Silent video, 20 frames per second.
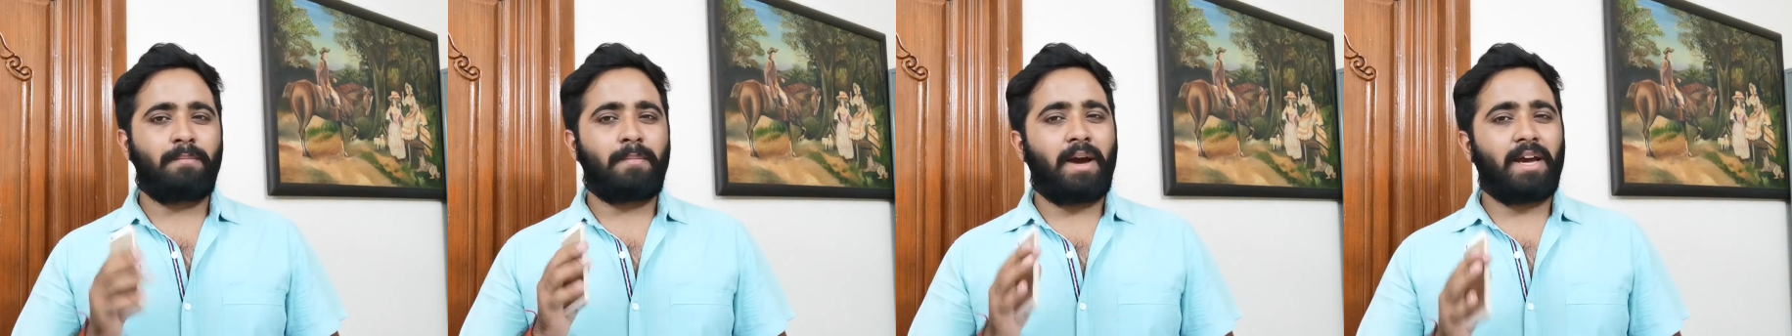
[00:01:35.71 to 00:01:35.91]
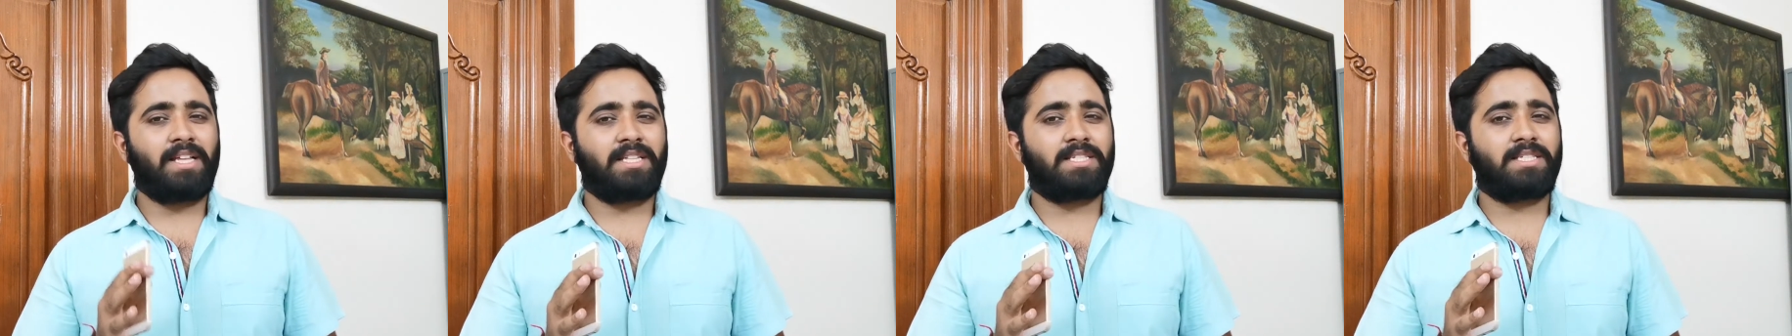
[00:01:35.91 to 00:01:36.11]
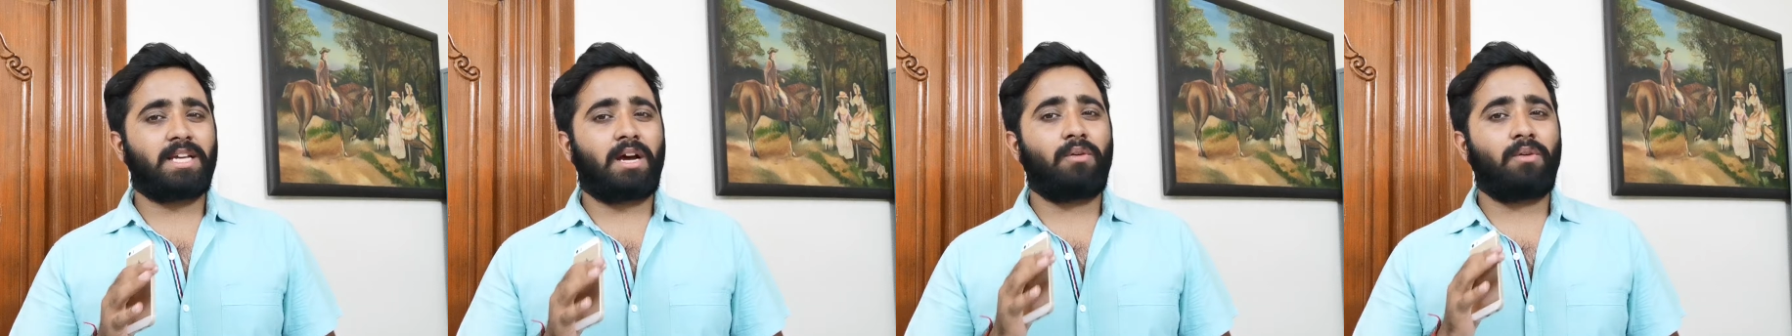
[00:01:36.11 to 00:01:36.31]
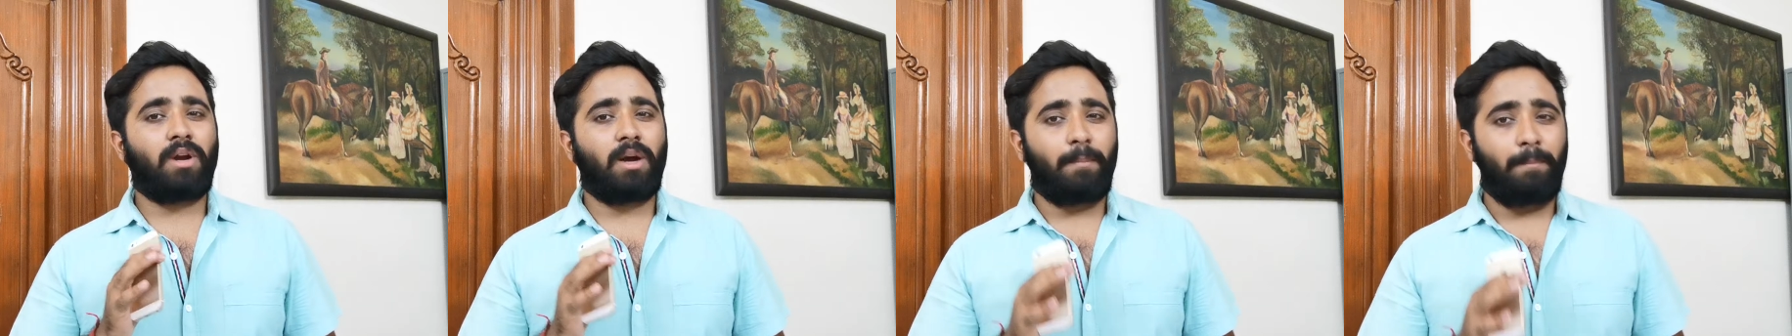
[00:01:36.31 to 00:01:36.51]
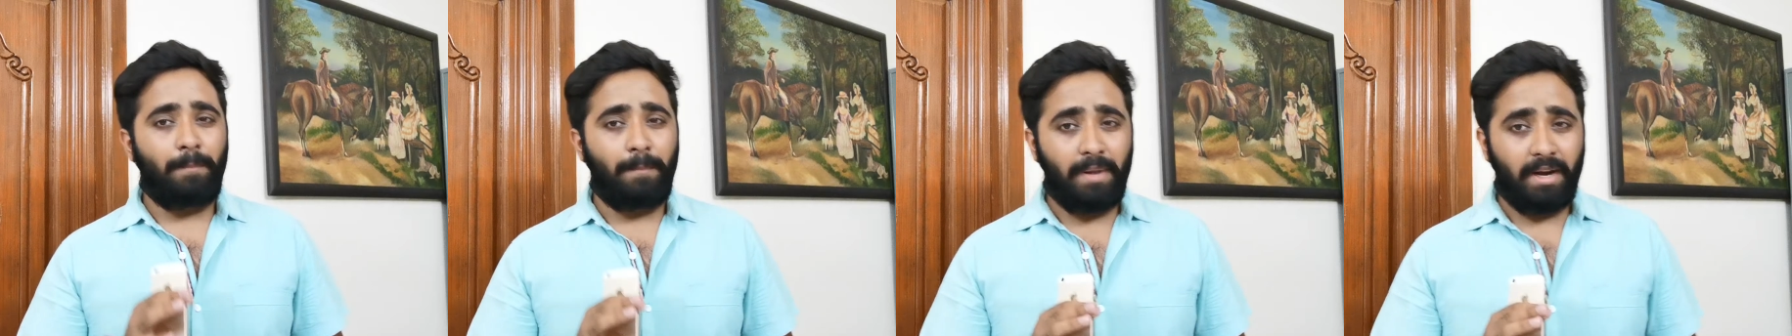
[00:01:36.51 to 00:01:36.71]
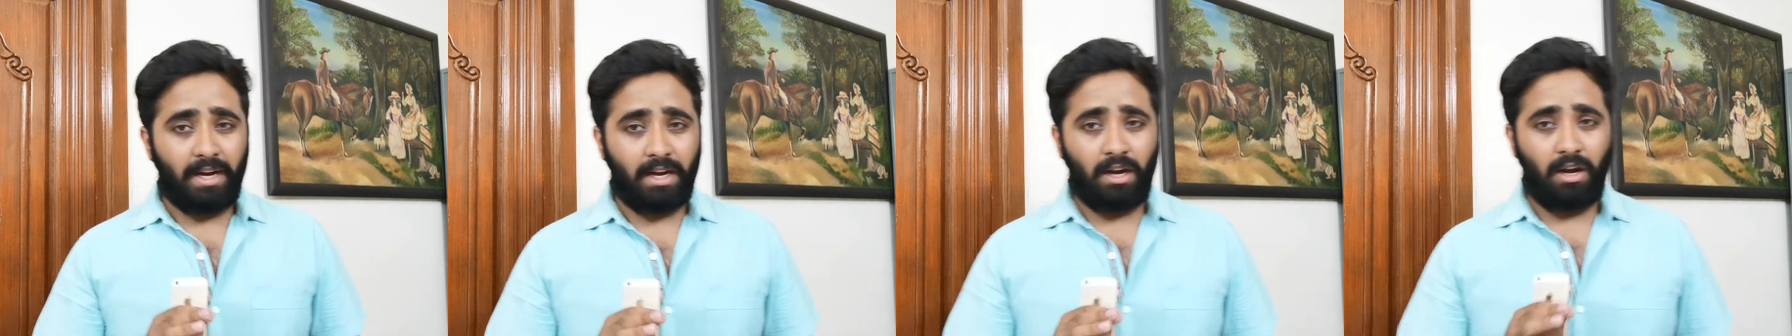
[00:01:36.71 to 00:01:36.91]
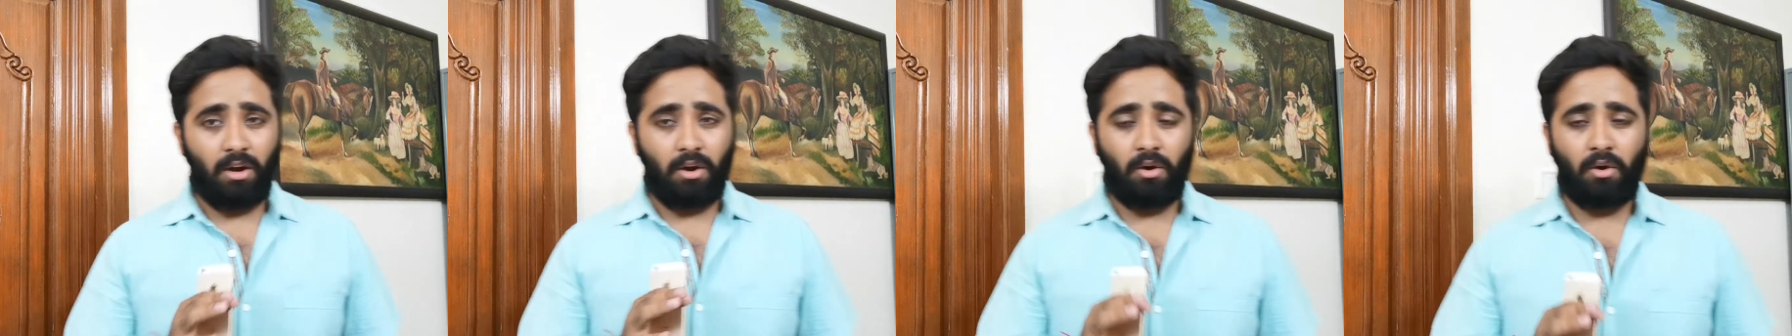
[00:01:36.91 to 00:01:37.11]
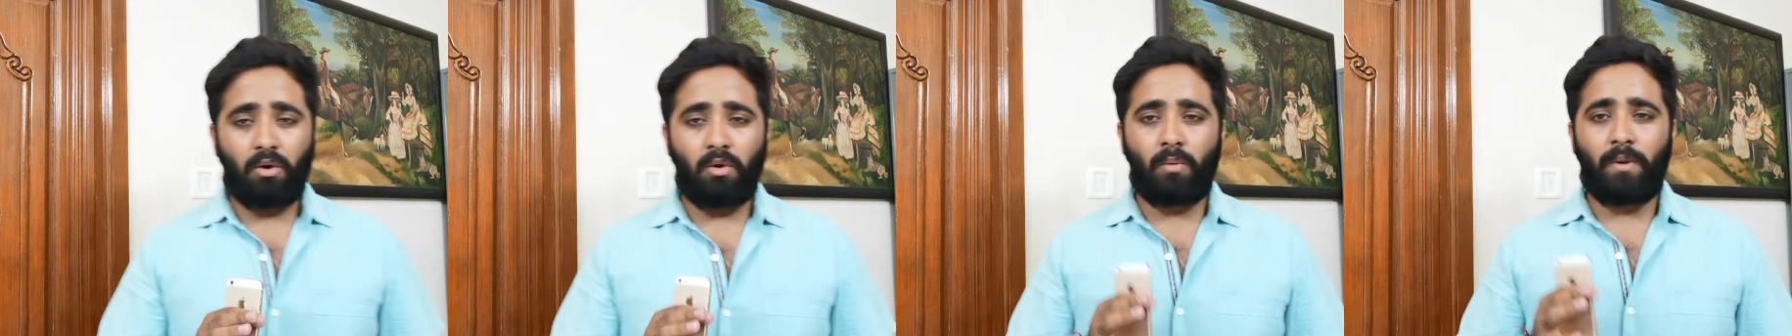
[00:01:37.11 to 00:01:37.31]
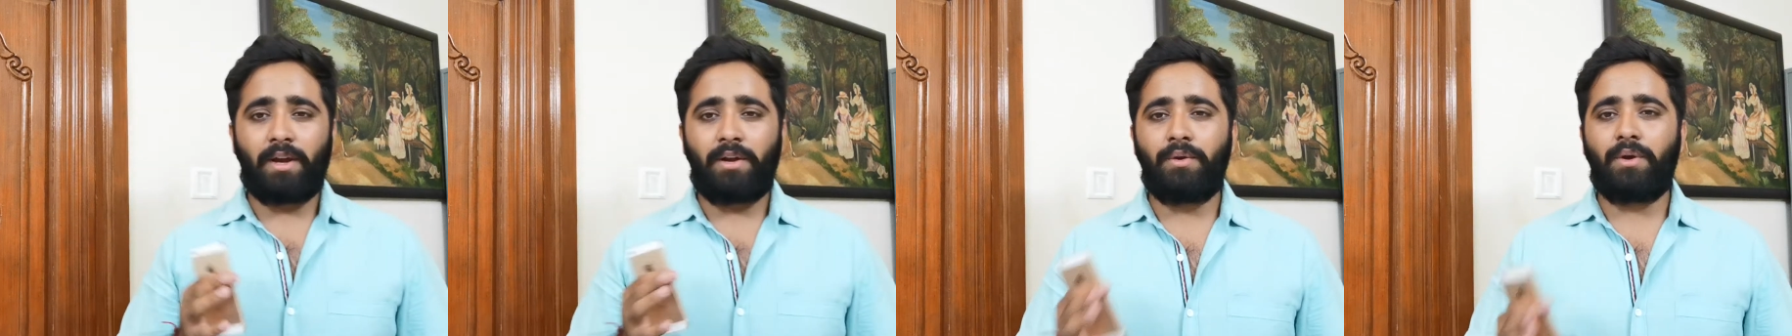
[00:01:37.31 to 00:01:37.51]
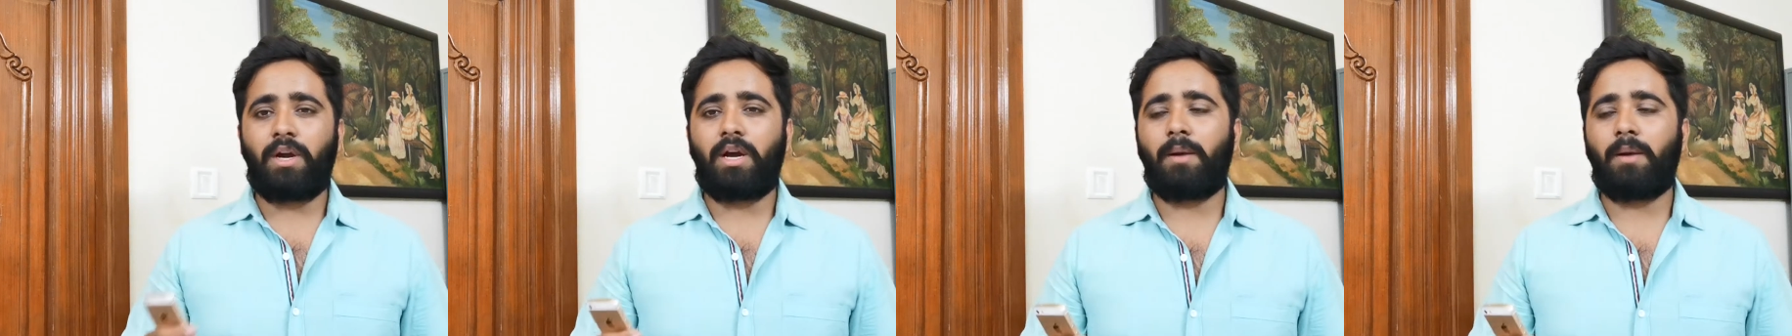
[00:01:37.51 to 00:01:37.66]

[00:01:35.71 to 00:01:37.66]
might sound a bit low when you